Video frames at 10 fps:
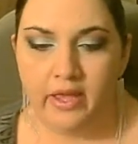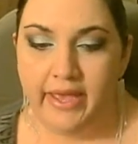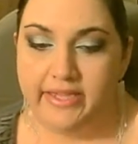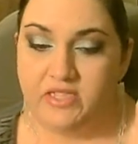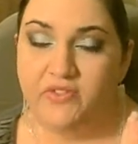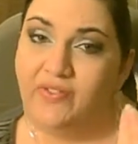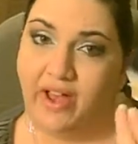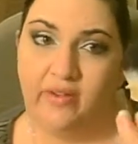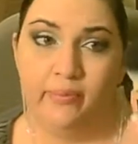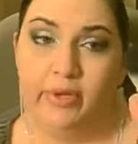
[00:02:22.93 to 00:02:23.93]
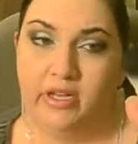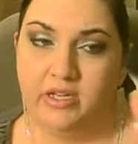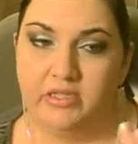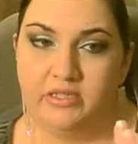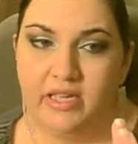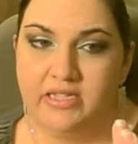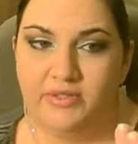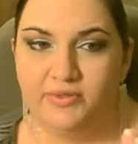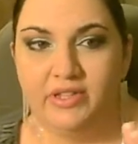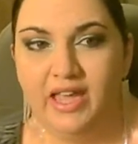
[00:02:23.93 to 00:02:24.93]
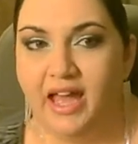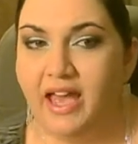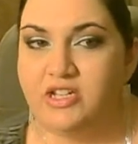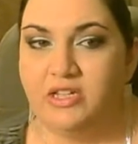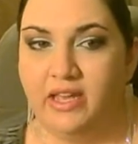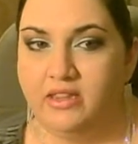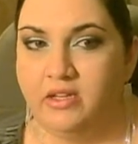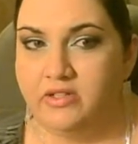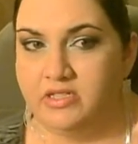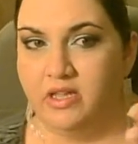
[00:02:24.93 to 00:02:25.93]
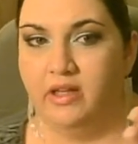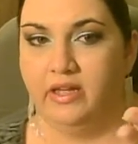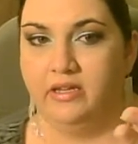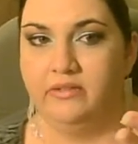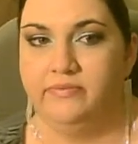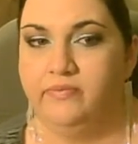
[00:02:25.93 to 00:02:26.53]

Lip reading: It's $5. It's really, I actually like their design,